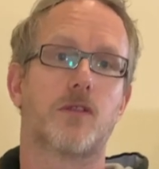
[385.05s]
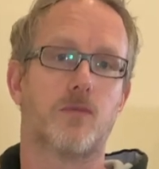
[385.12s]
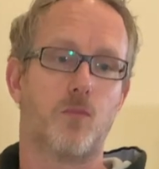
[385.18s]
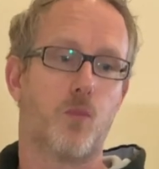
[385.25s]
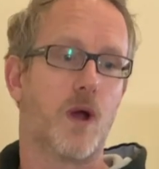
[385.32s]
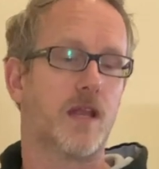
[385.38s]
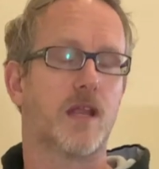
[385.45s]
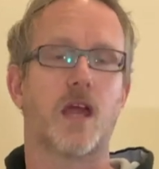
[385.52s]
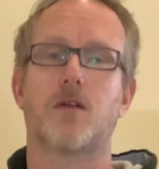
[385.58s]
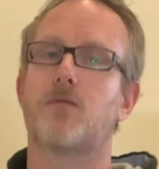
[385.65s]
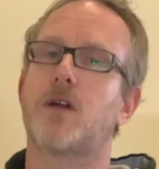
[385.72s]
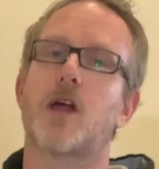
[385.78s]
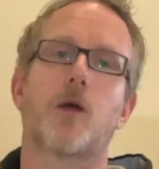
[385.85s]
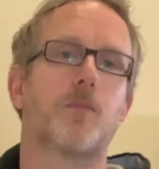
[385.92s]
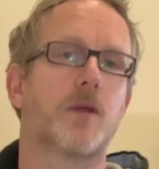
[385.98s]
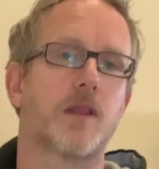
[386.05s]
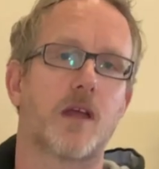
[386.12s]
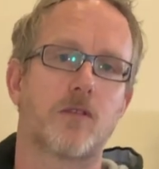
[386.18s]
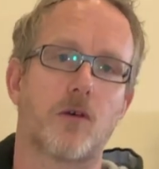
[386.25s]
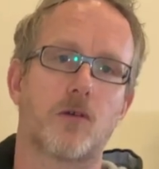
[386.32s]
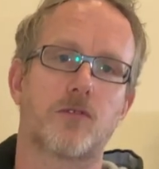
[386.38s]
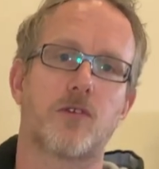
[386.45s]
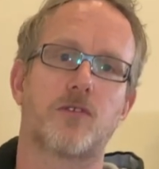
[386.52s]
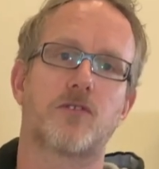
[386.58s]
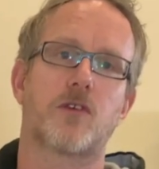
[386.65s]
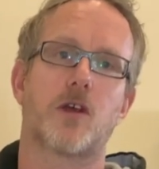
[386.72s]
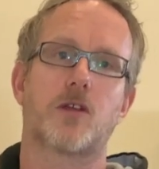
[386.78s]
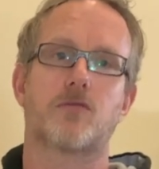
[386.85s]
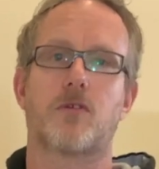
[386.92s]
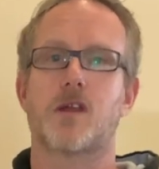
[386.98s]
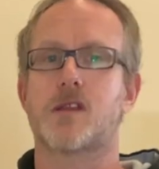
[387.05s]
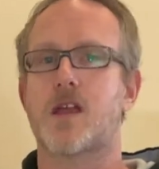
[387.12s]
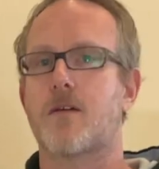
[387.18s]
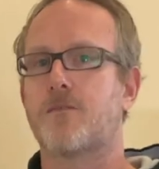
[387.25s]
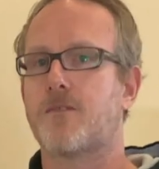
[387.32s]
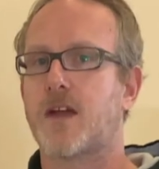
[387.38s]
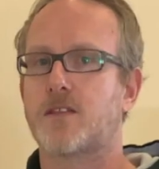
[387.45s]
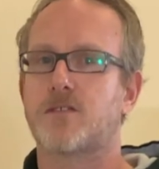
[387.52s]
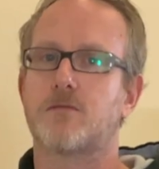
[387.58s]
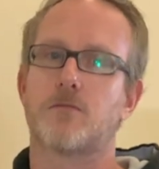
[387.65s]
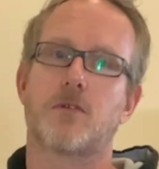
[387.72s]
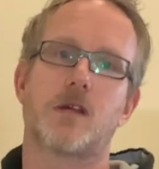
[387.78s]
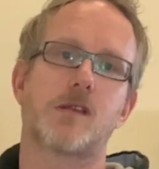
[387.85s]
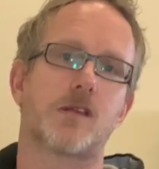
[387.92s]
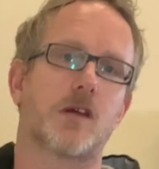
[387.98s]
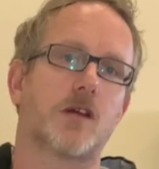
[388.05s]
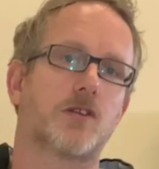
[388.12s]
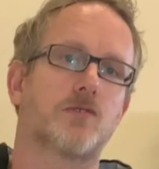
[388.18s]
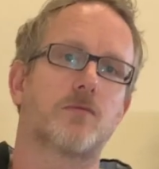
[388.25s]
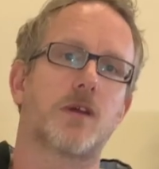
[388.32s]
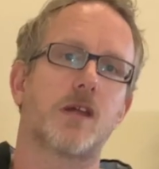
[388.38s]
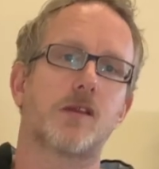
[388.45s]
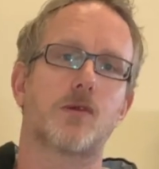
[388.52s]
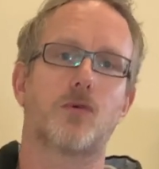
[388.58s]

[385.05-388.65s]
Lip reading: when they reopen their doctor's surgeries, their veterinary surgeries,